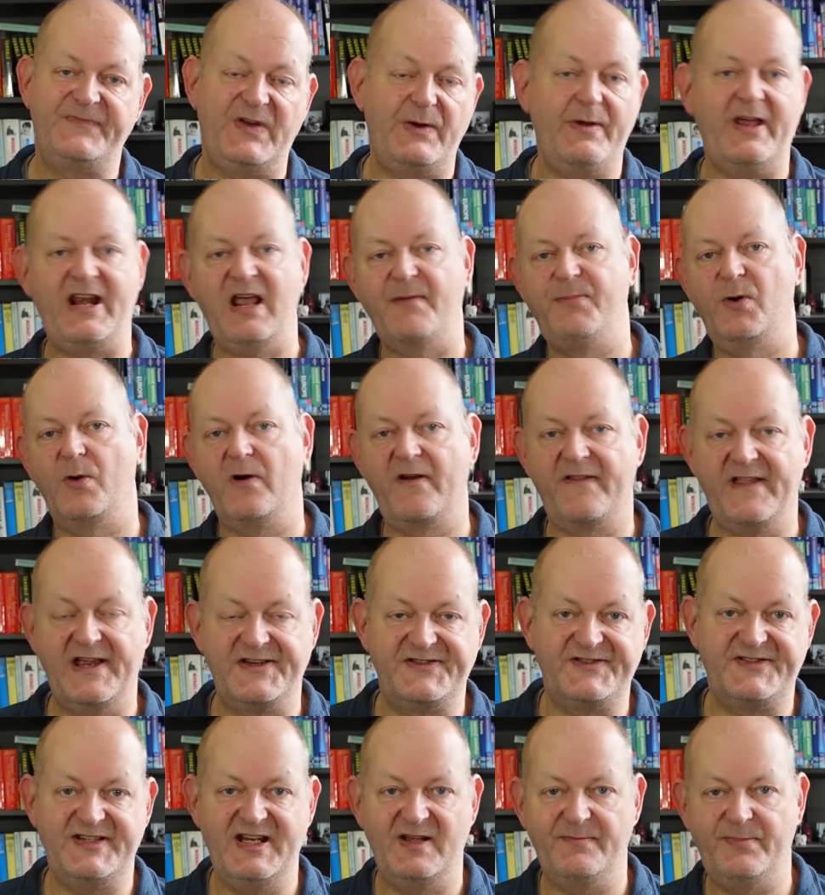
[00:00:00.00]
You add up all of
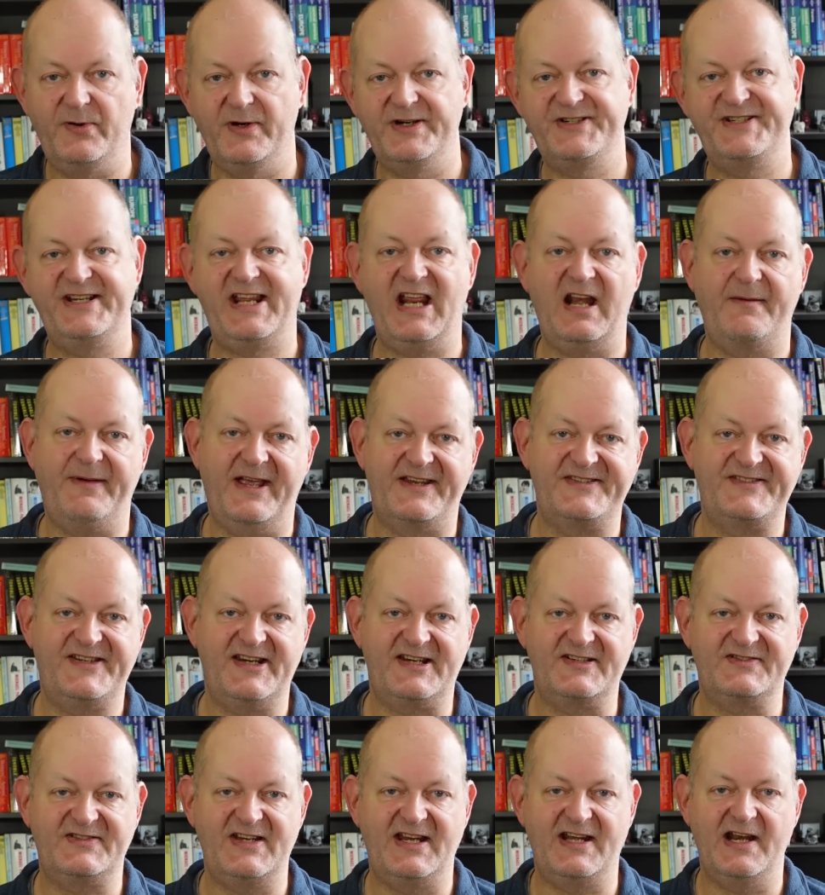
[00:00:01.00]
those tier points, you get about
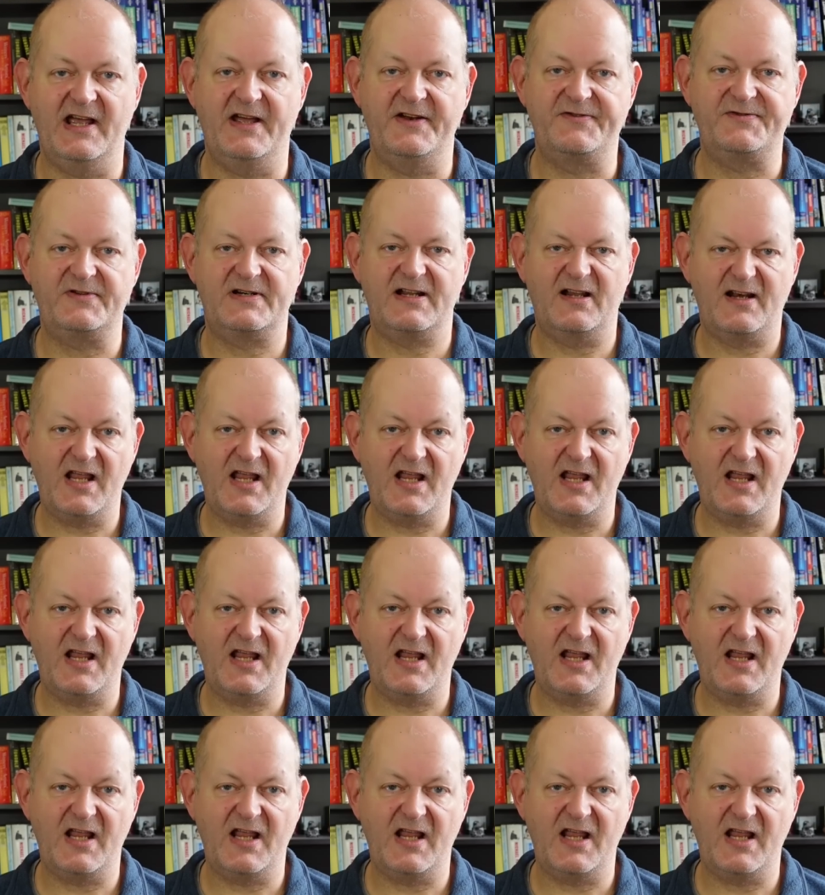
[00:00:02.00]
1,600.